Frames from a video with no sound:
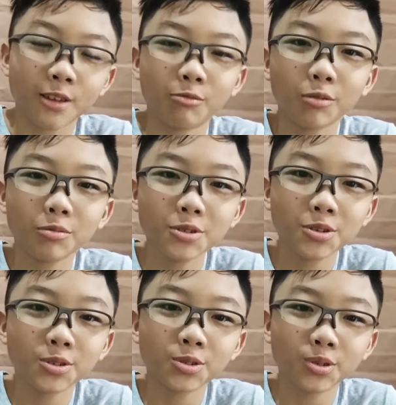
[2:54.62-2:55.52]
What would
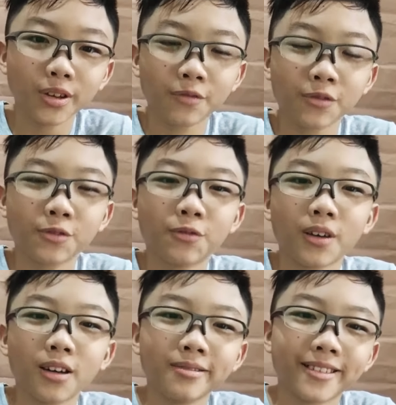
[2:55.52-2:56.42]
you do if you
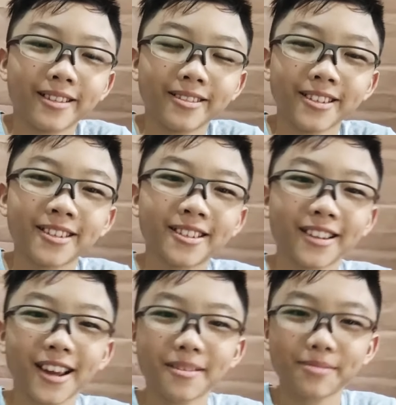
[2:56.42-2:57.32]
found out in a
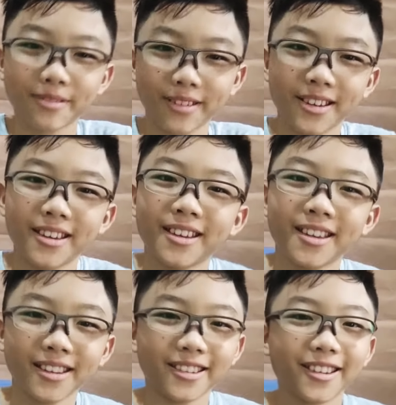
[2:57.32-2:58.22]
library
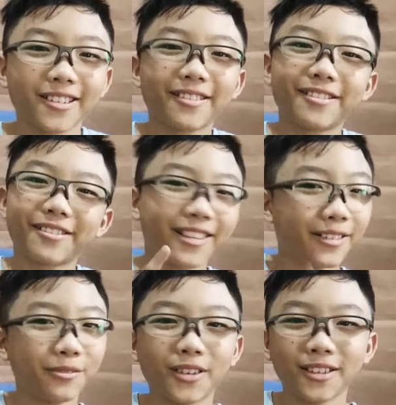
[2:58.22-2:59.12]
their
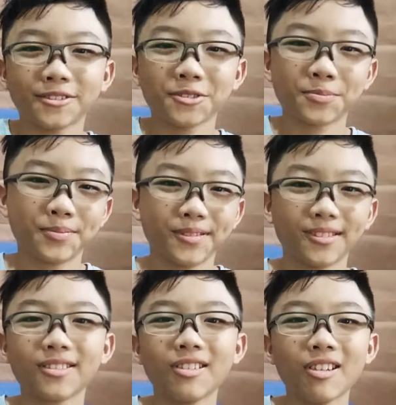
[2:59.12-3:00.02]
grandfather's
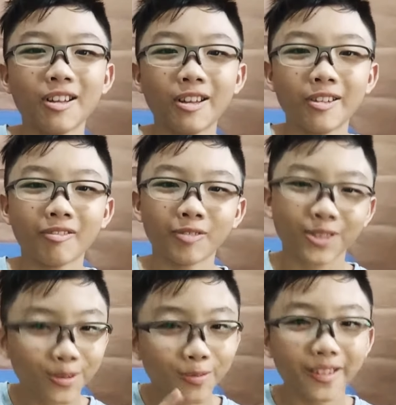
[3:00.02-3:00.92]
book
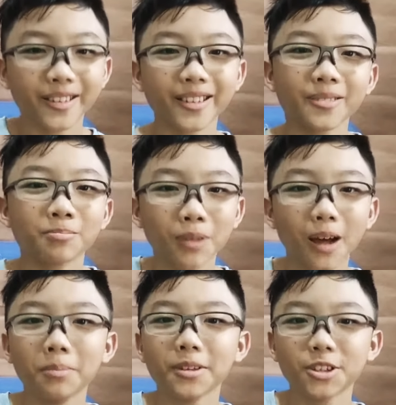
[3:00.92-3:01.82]
was written,
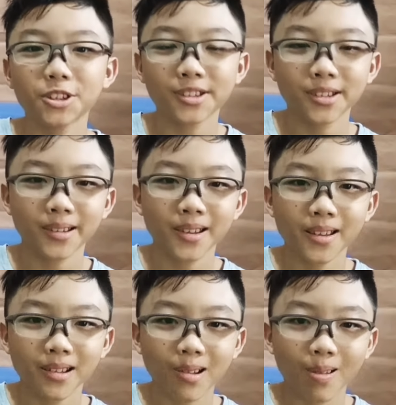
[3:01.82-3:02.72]
published,
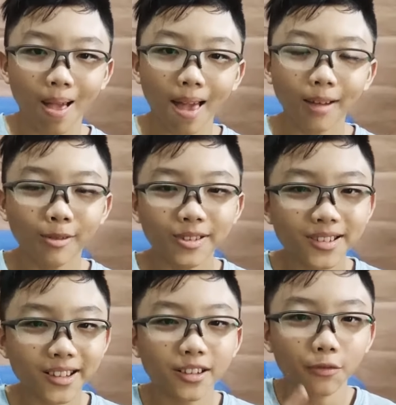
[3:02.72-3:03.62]
and was such